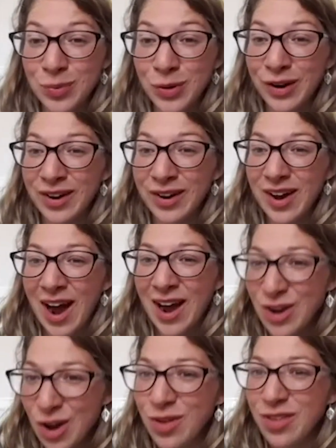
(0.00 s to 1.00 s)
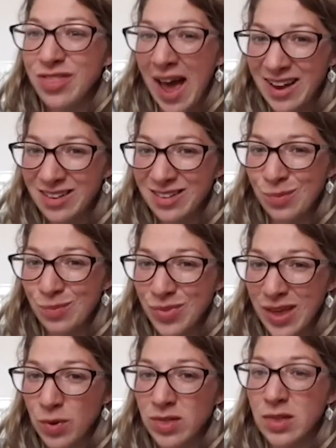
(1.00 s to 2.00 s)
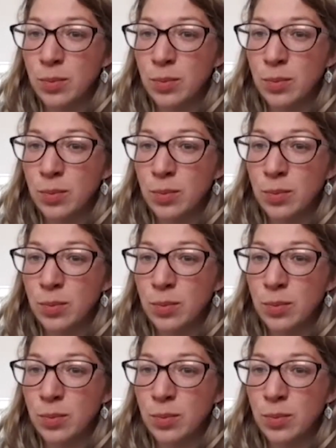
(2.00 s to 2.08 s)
but I know that is something with